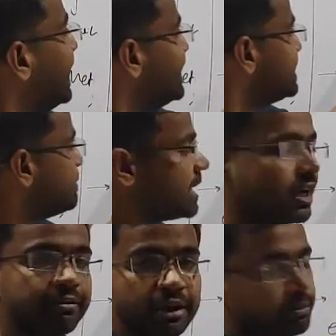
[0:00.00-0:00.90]
and this
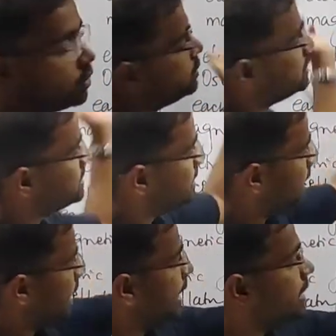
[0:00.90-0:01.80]
magnetic field produces
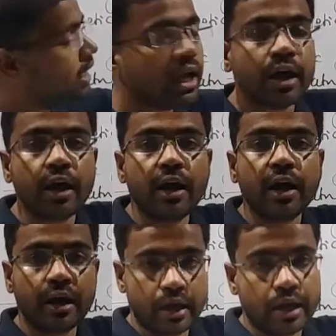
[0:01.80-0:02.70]
again
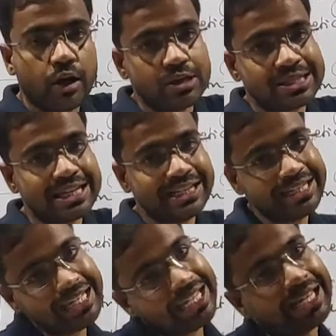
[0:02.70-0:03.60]

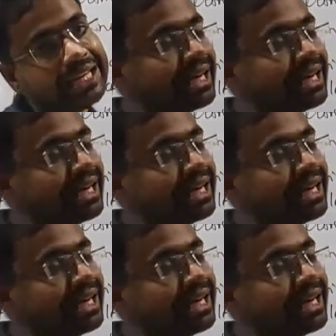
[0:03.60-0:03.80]
oscillating